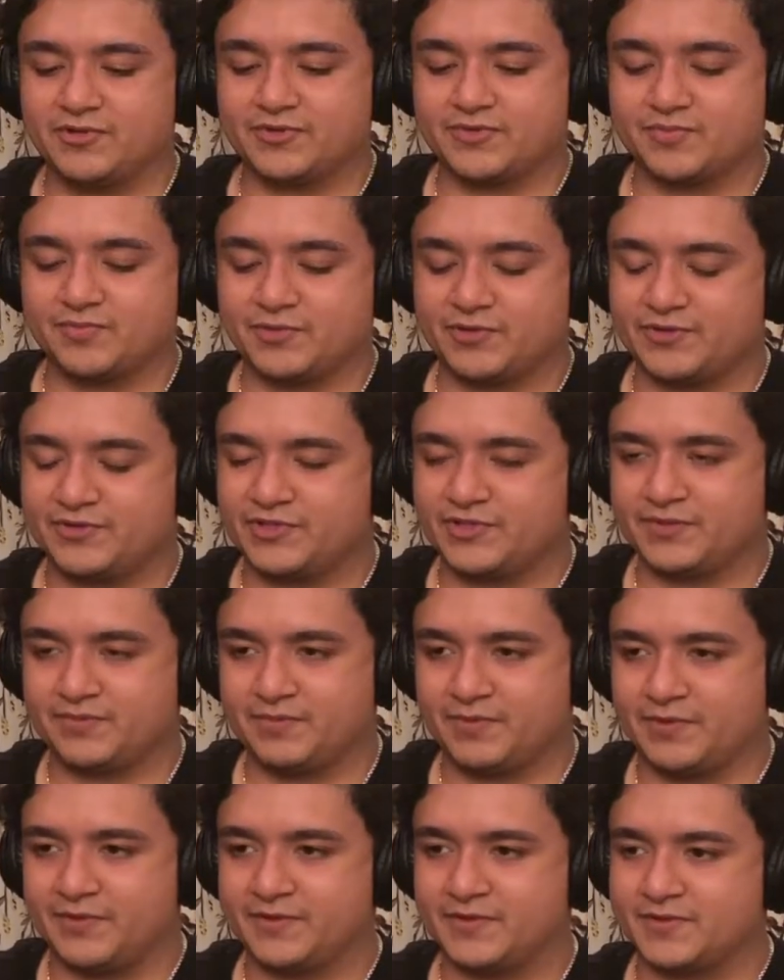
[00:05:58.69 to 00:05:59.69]
of those
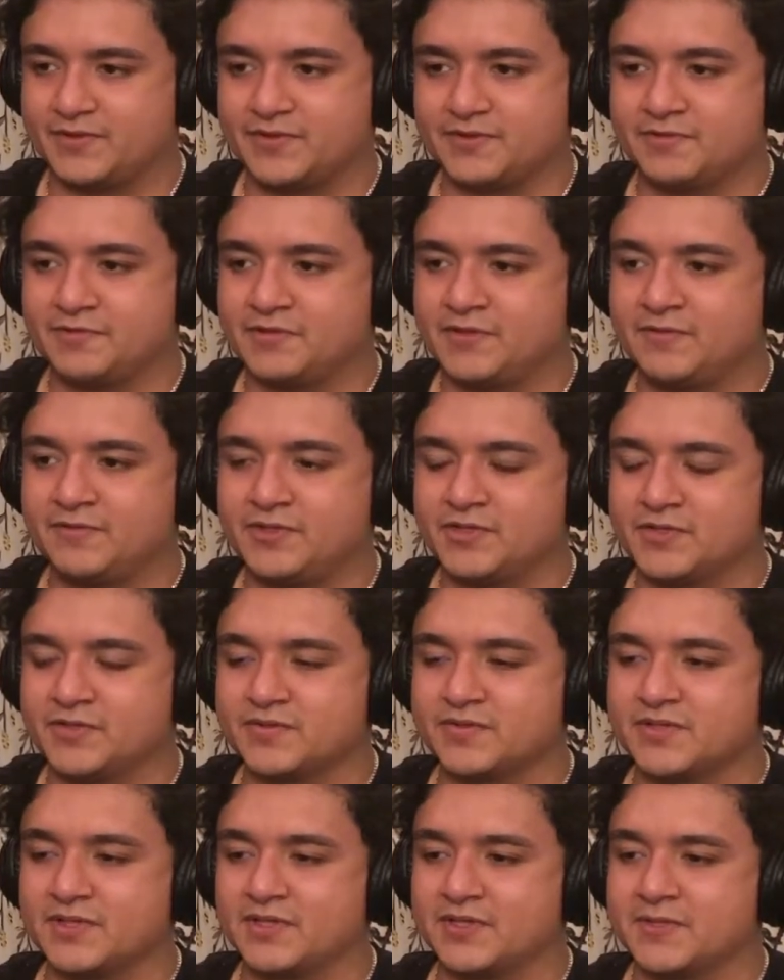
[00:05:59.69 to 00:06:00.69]
TV
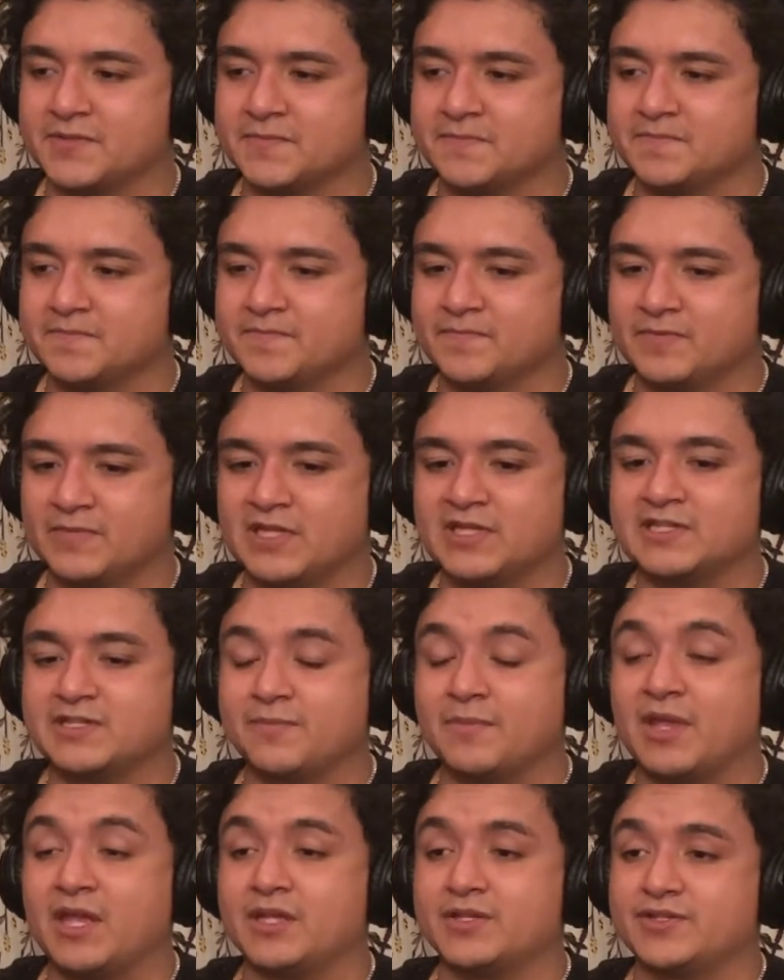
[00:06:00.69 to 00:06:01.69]
shows like it
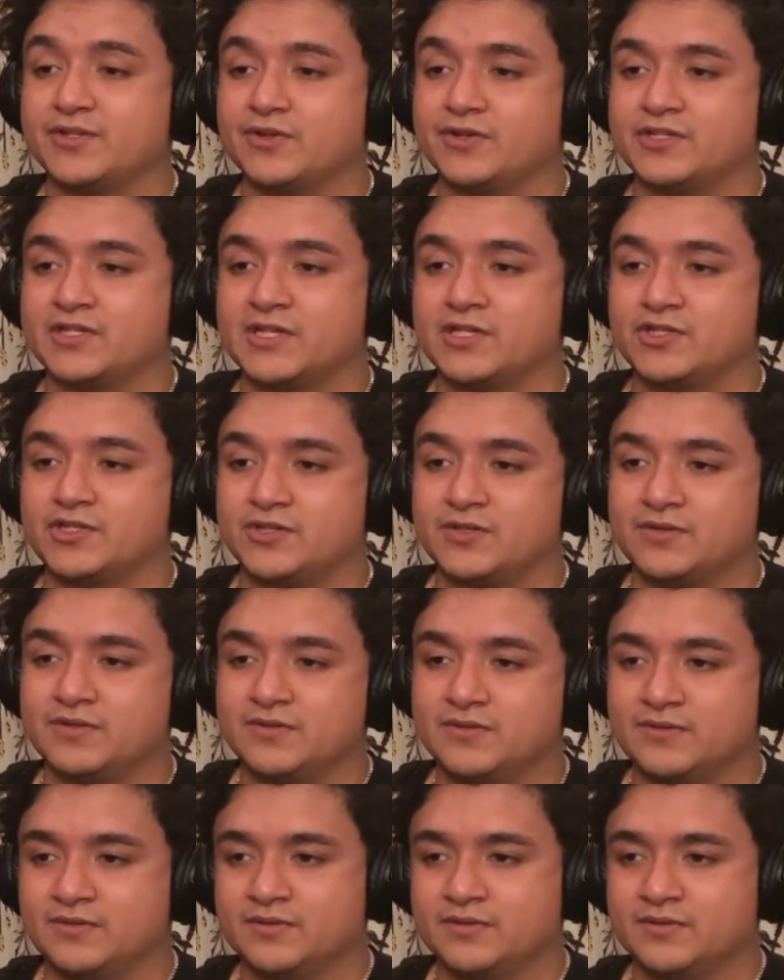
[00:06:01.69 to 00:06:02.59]
demands your attention.